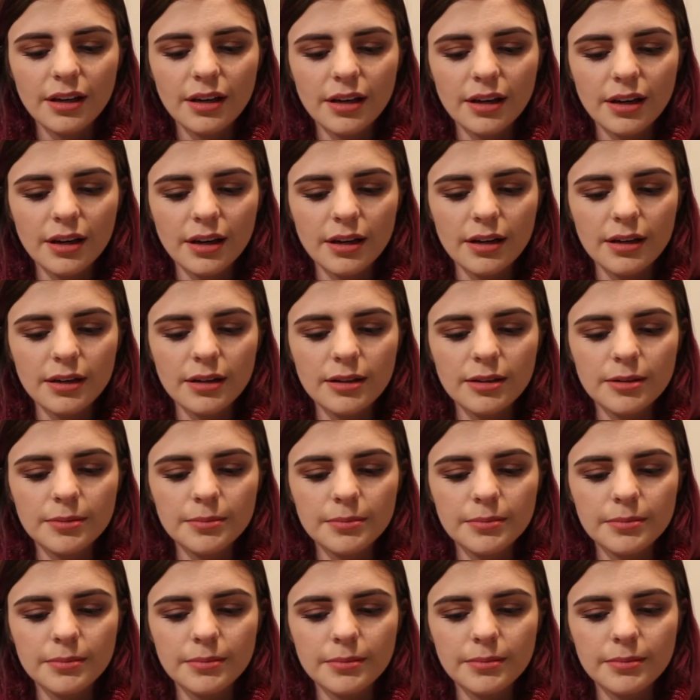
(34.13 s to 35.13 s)
Let
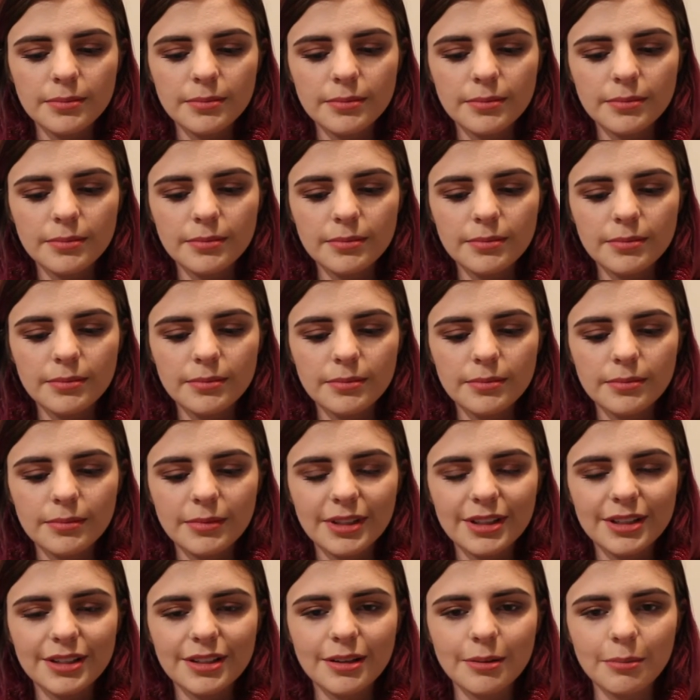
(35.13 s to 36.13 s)

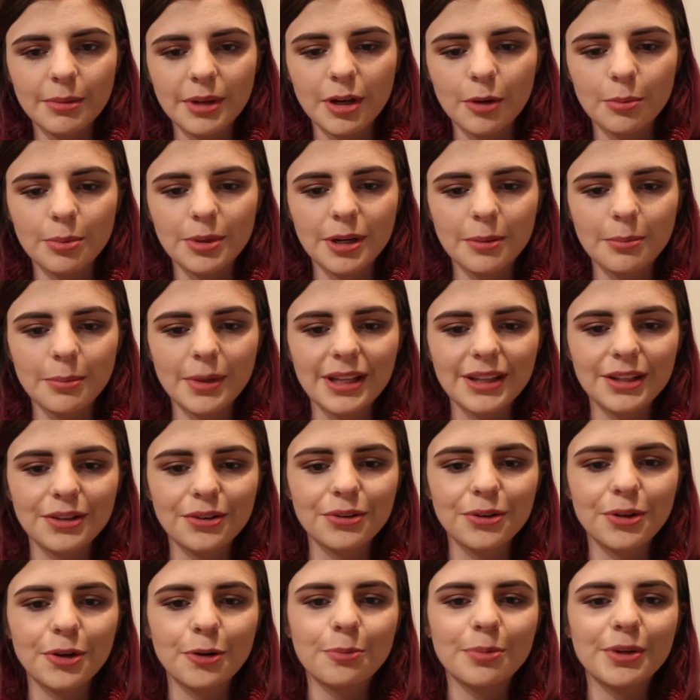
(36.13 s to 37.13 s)
me open up my little
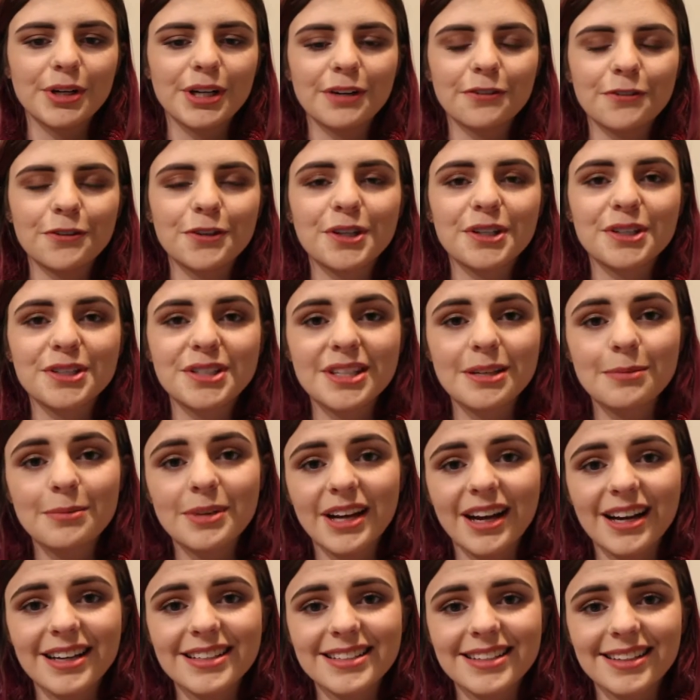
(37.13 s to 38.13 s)
notebook. If you see me
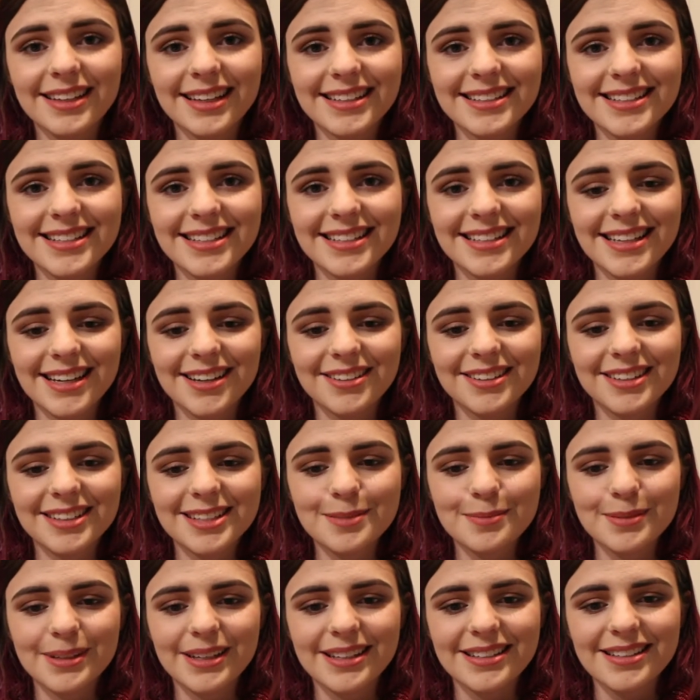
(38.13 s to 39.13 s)
guys glancing down,
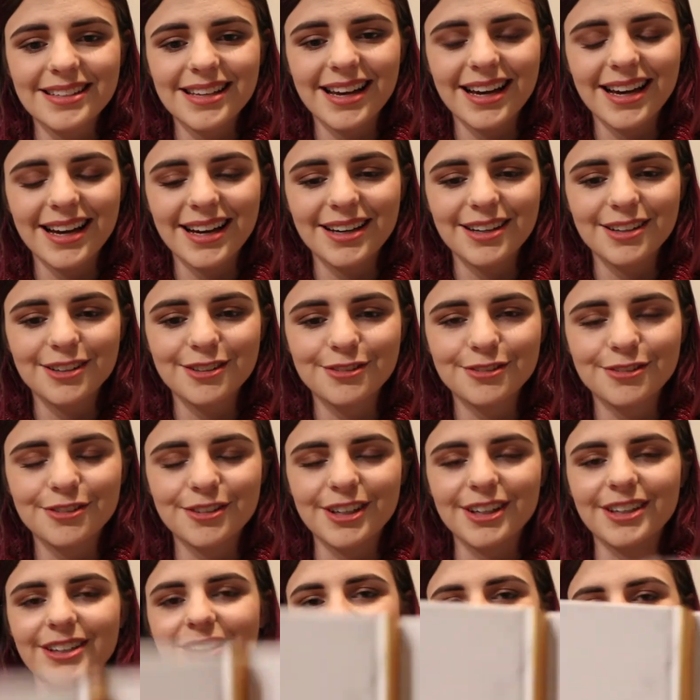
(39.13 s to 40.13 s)
it's because I have
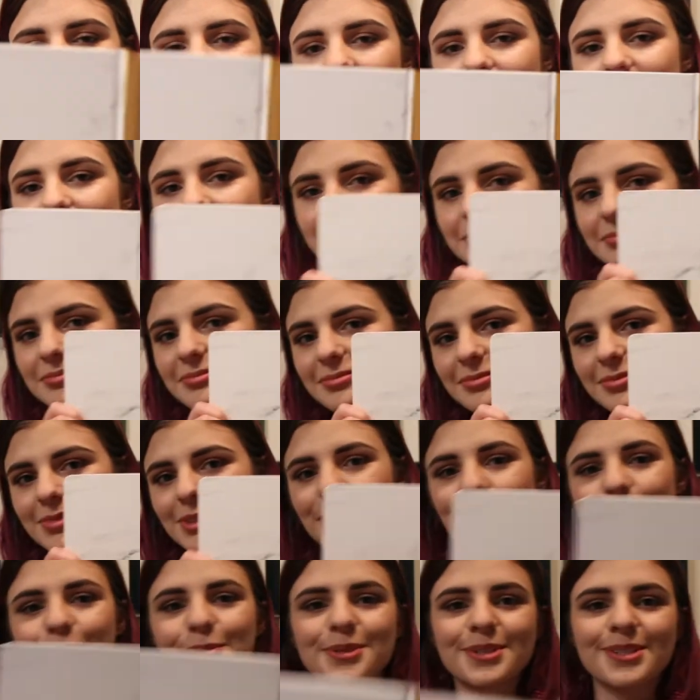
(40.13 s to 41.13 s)

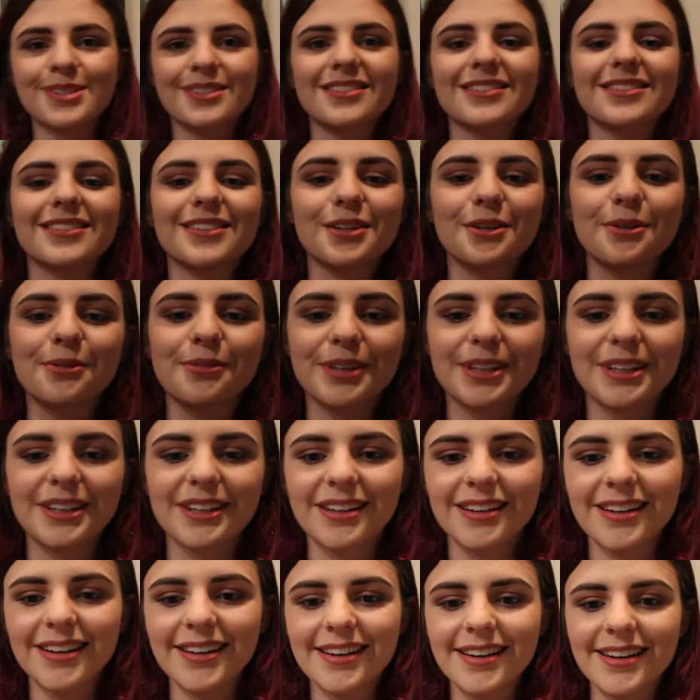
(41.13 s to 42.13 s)
notes over
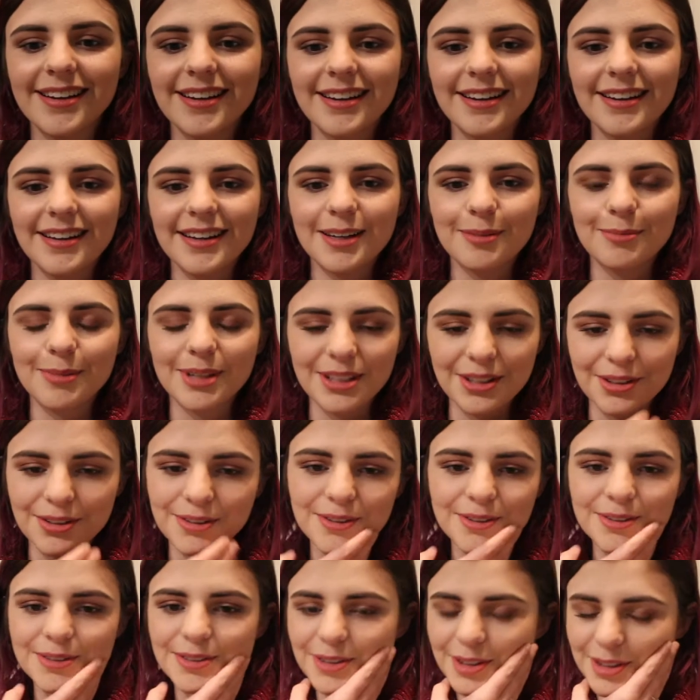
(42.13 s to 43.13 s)
here, my
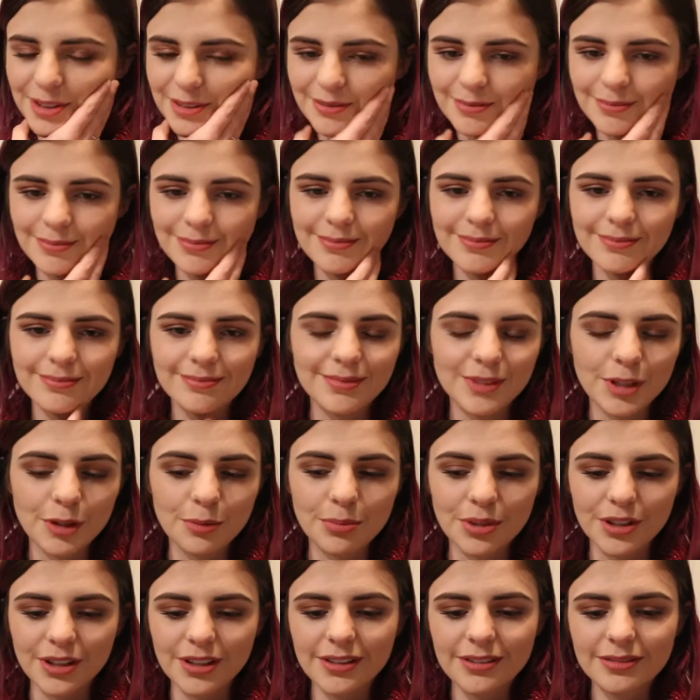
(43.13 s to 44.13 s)
little
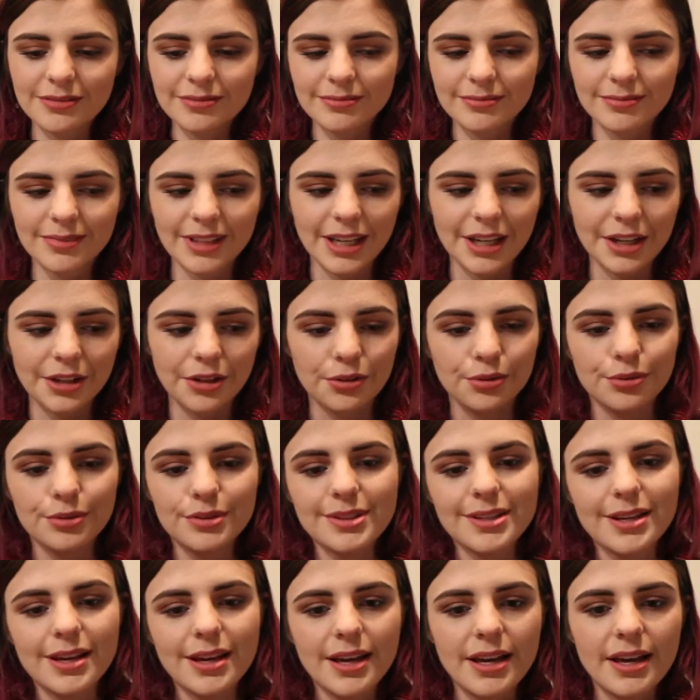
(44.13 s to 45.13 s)
notebook that I use.